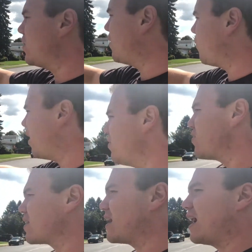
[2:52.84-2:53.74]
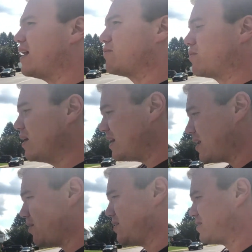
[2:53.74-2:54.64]
the one thing that I had really
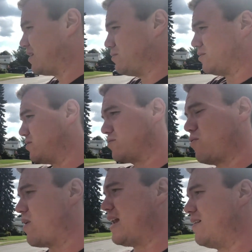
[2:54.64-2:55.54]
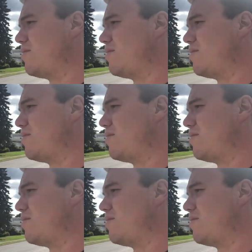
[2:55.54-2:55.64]
noticed that was quite